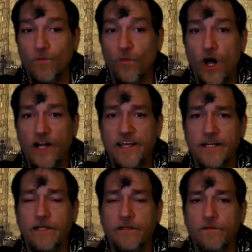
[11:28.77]
Walk
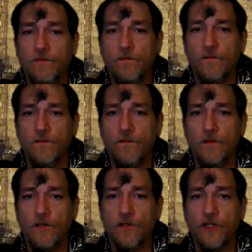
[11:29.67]
in it.
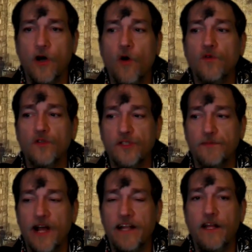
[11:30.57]
Go
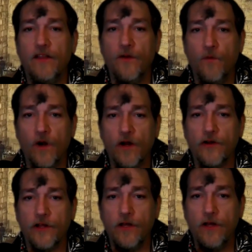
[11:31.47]
spread the
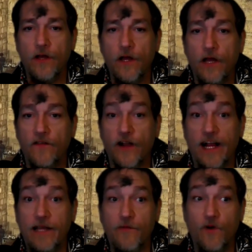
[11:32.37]
word. For
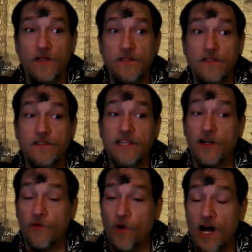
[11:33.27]
anyone that
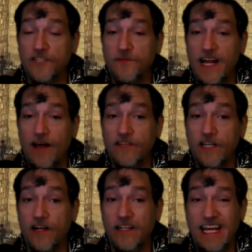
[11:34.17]
are watchmen out
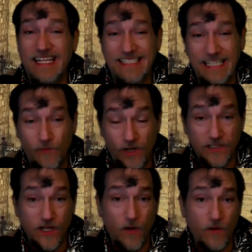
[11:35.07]
there and they see
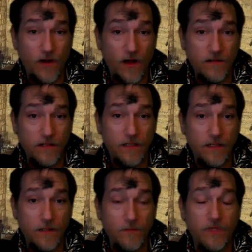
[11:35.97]
what's going on,
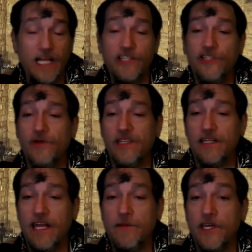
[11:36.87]
bless you in the
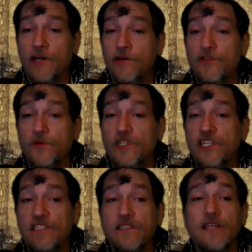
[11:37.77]
name of Yahushua
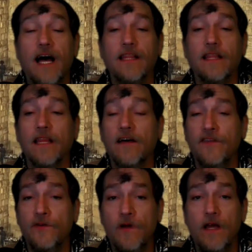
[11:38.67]
Jesus. I love
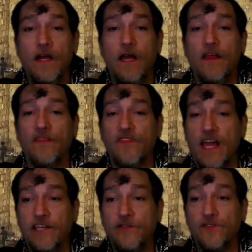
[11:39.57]
you and
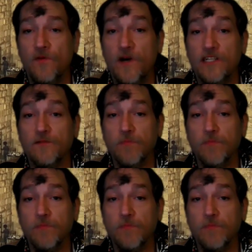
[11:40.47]
thank you so much.